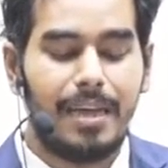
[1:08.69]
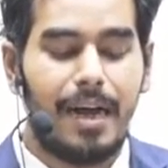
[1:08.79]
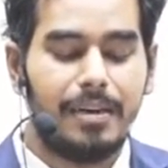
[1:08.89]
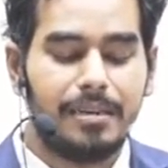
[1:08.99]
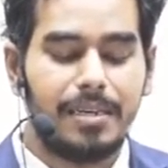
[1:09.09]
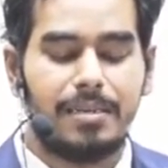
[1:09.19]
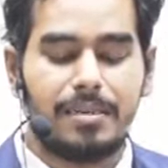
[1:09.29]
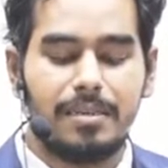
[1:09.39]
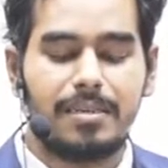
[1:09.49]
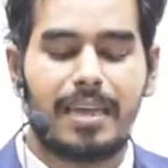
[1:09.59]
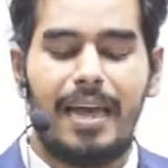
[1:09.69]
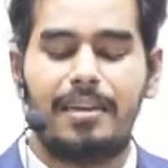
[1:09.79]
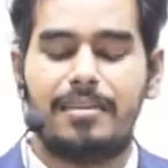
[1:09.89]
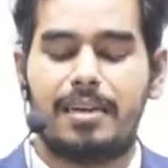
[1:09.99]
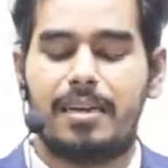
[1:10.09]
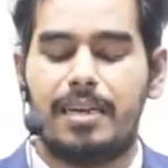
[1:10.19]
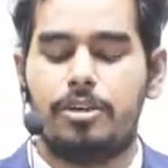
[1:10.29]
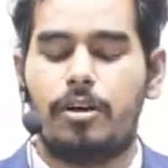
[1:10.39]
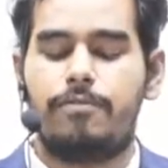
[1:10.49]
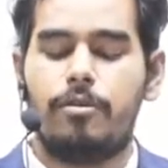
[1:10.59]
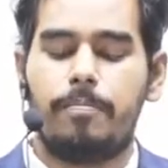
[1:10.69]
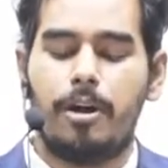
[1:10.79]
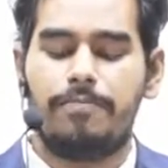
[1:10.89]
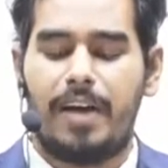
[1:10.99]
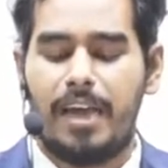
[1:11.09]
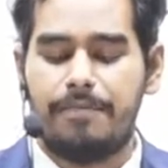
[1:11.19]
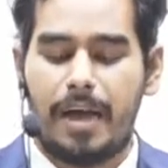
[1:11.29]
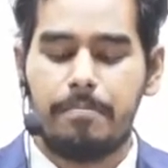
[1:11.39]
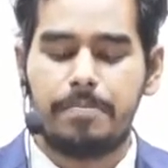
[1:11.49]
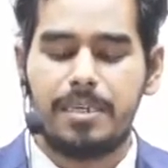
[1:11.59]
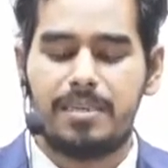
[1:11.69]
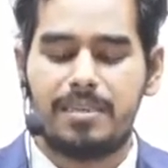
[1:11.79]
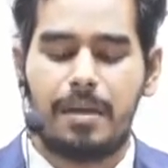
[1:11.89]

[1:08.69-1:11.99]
100 turns carries a current of 2.5 amperes.